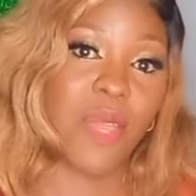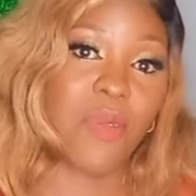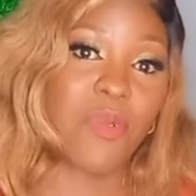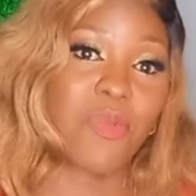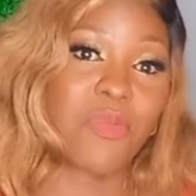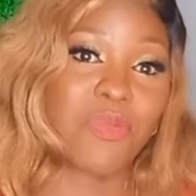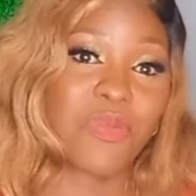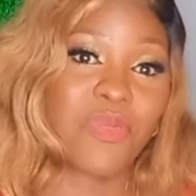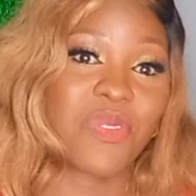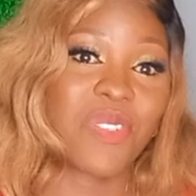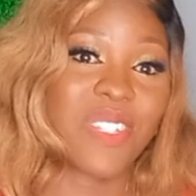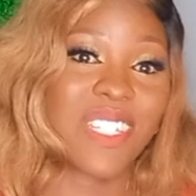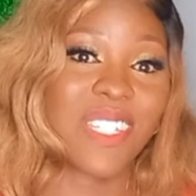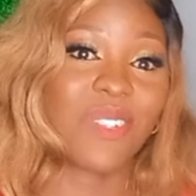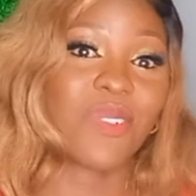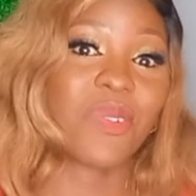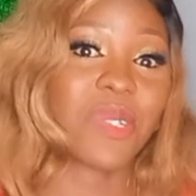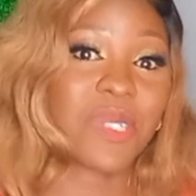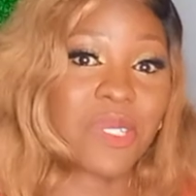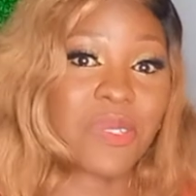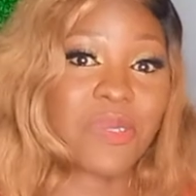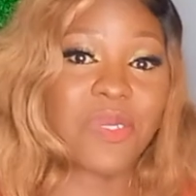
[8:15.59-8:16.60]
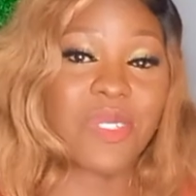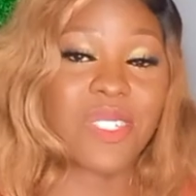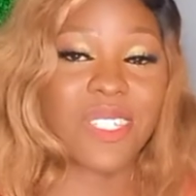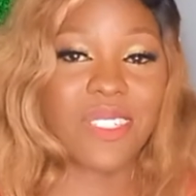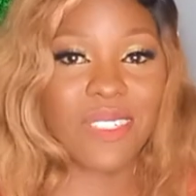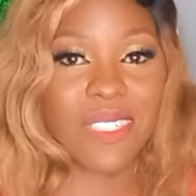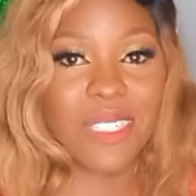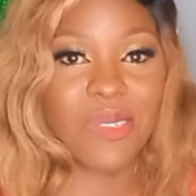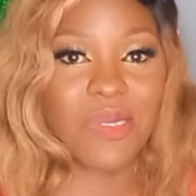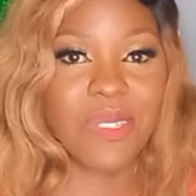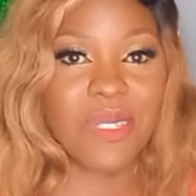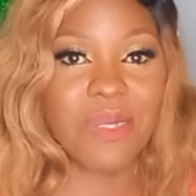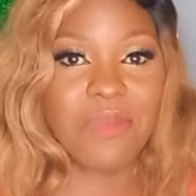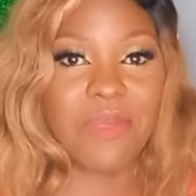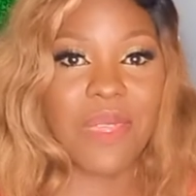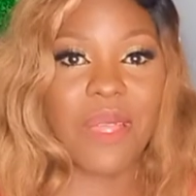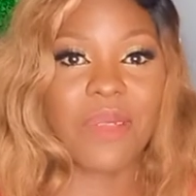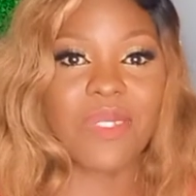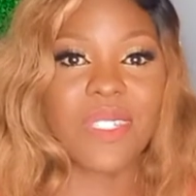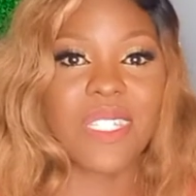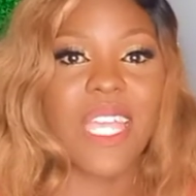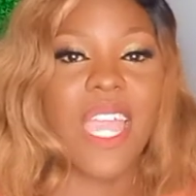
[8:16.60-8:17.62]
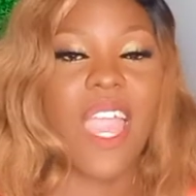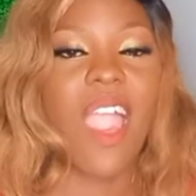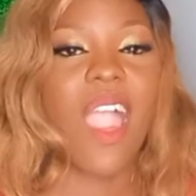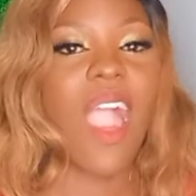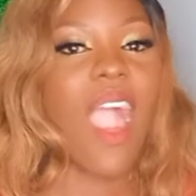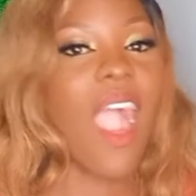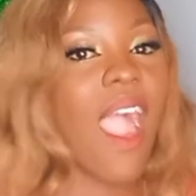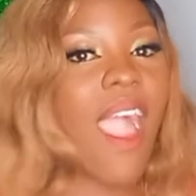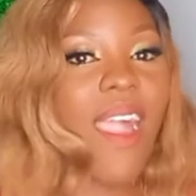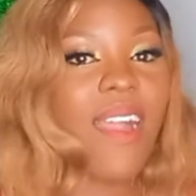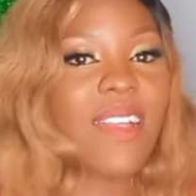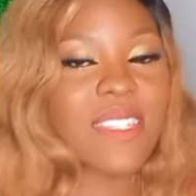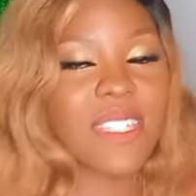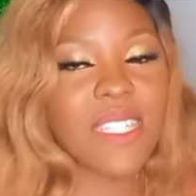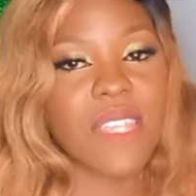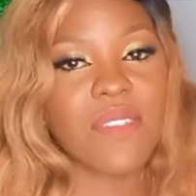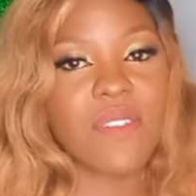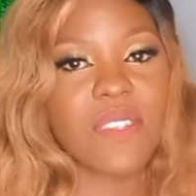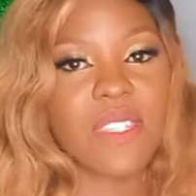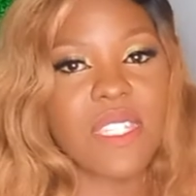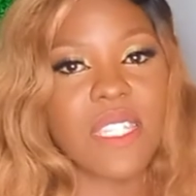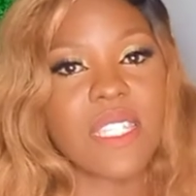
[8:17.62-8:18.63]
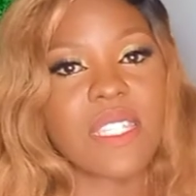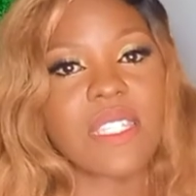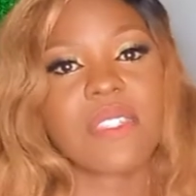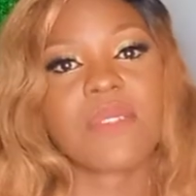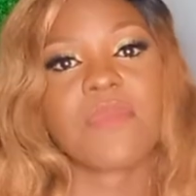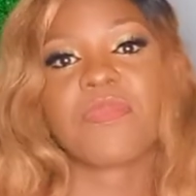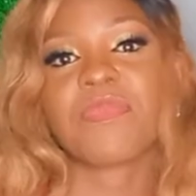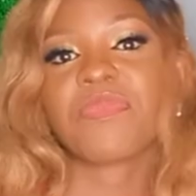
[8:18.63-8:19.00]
I won't be really going into details about our services.